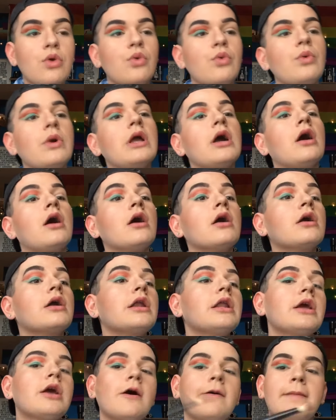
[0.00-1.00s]
We are
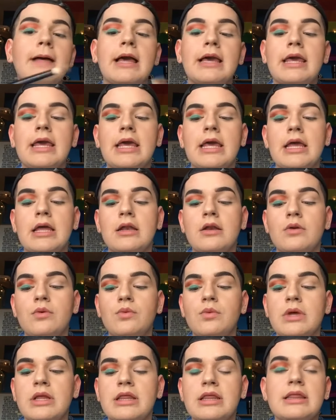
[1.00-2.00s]
gonna go back in
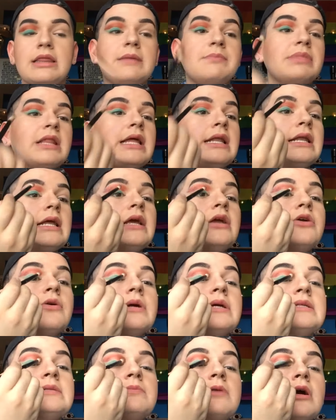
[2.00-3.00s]
with the blending
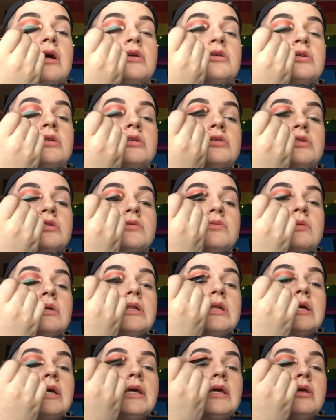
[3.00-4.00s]
crease brush and just
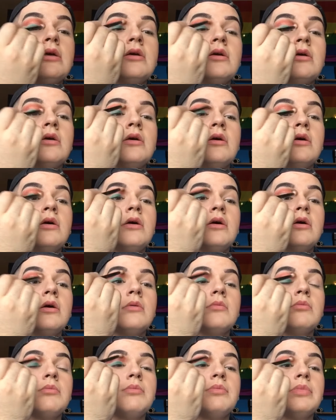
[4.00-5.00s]
really
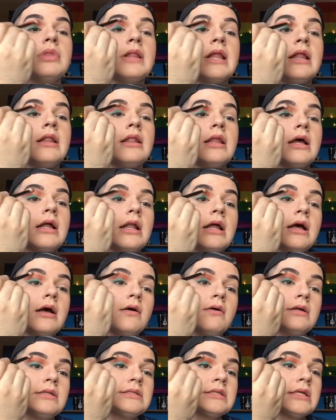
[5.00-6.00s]
blend that
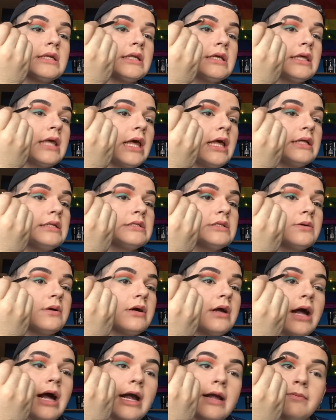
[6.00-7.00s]
out. It's gonna get into
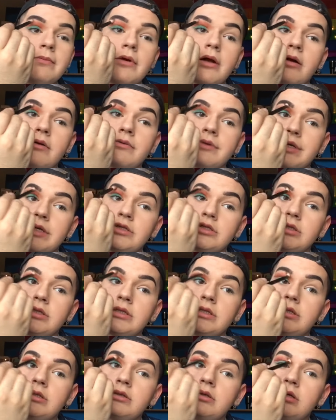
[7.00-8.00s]
our eyebrow
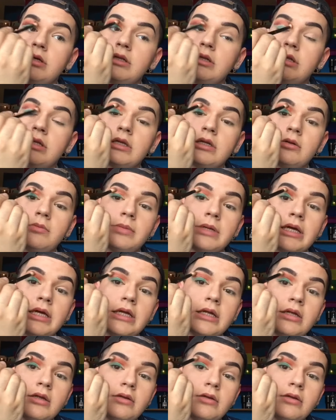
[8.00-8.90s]
region a little bit.